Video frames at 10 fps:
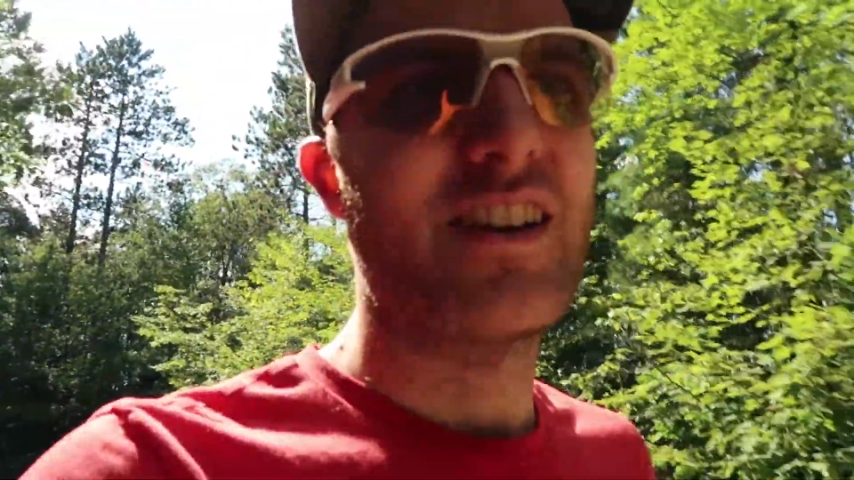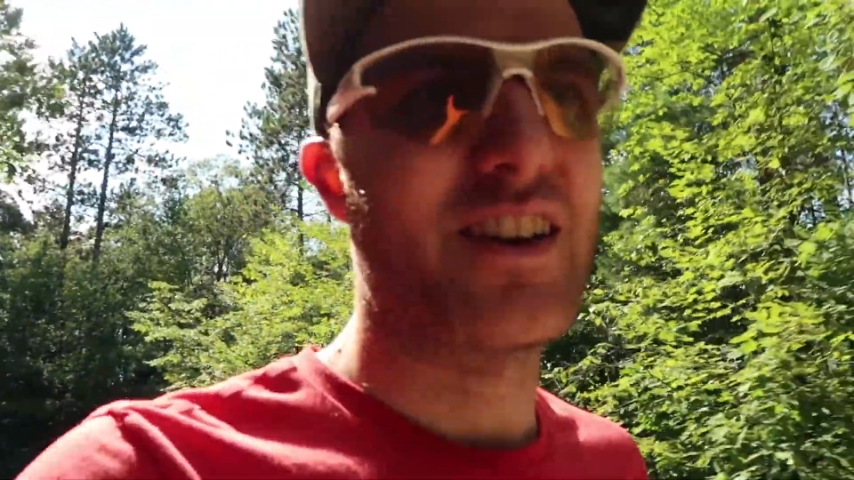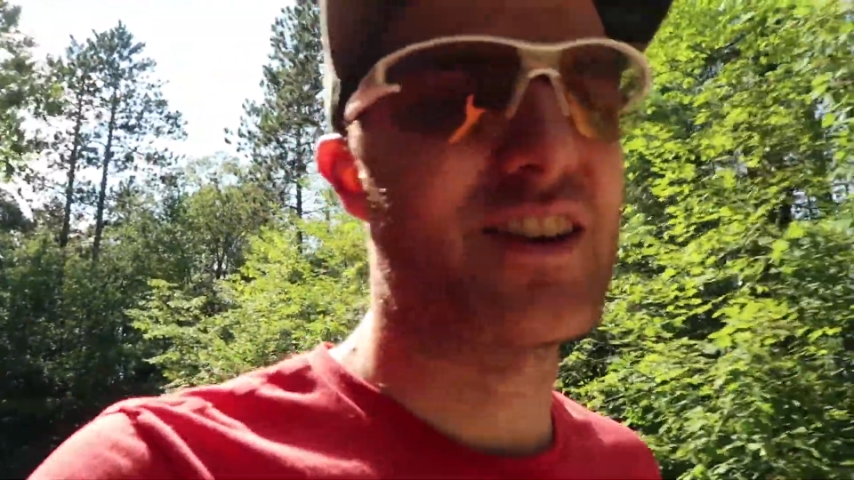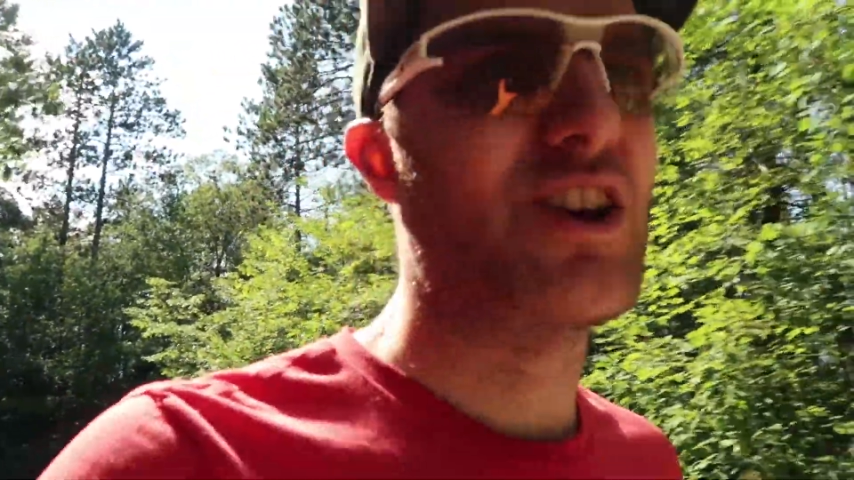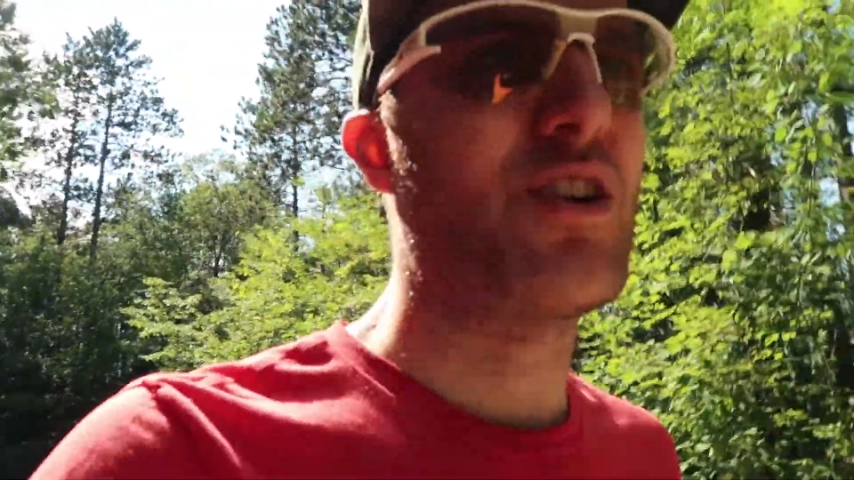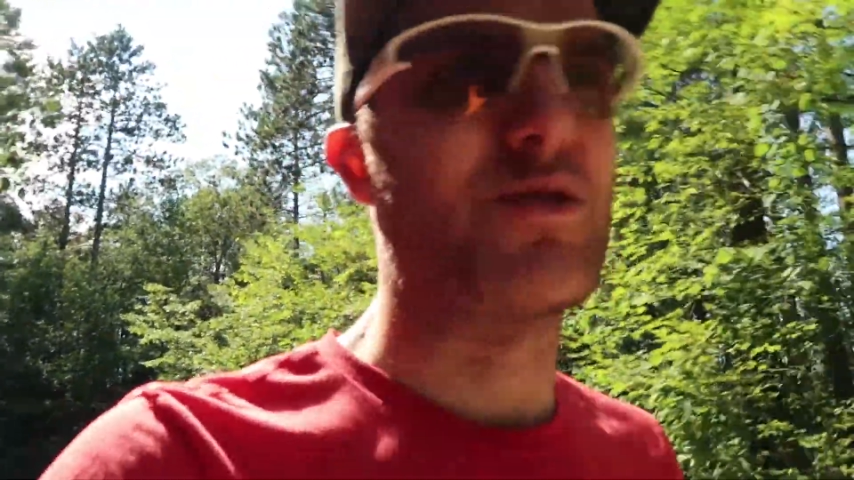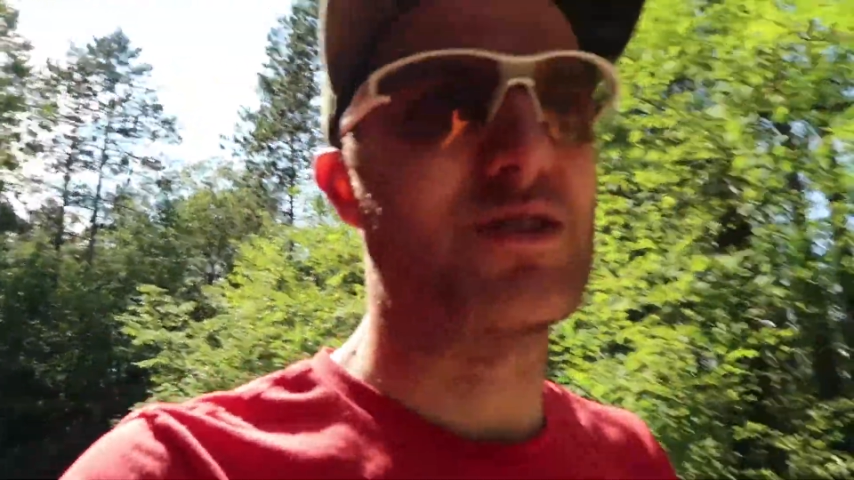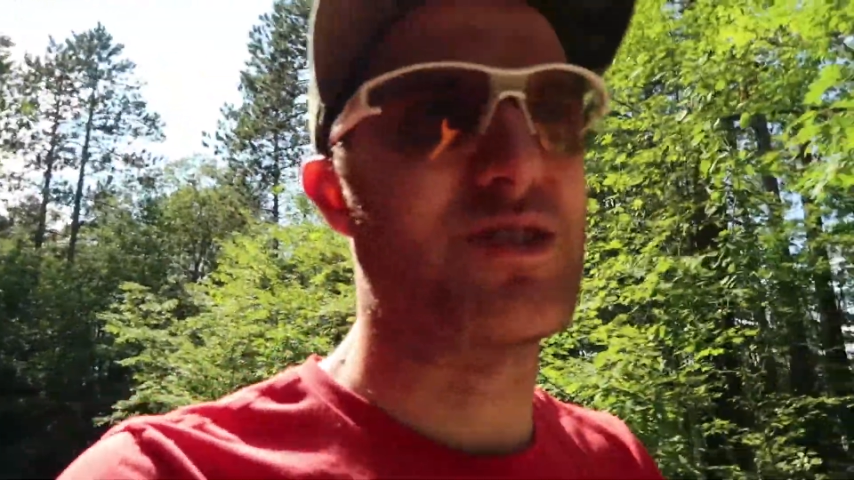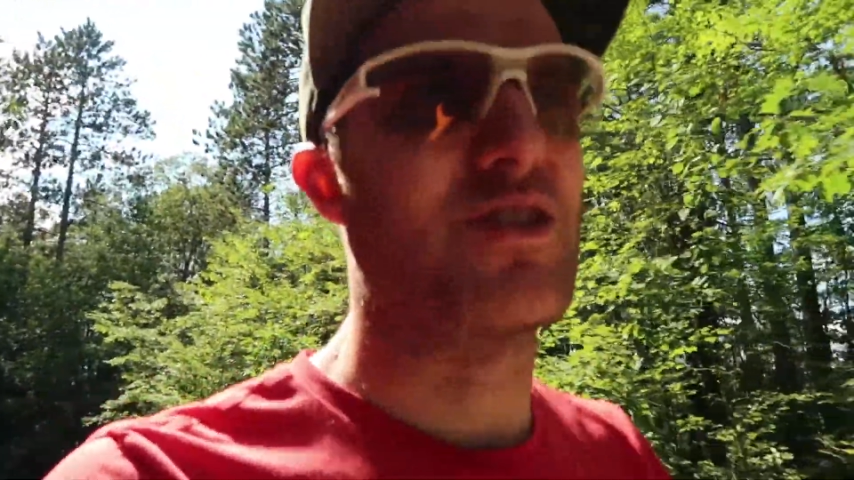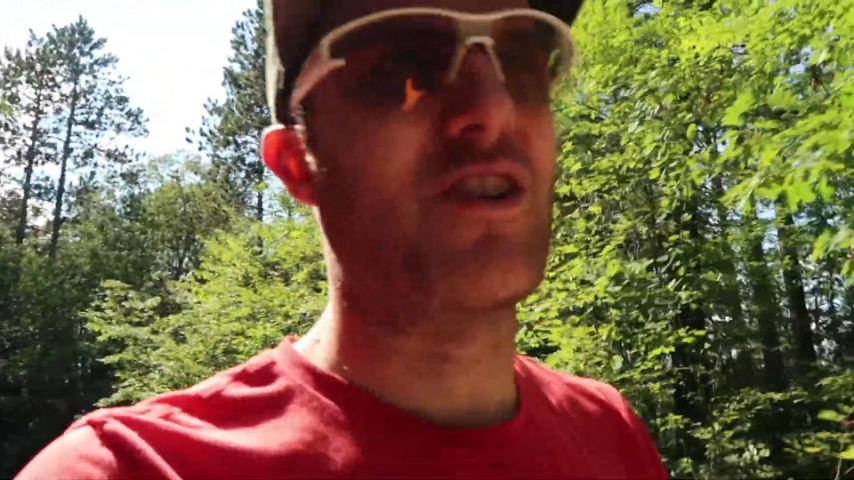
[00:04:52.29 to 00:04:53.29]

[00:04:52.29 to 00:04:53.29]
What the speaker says: it goes,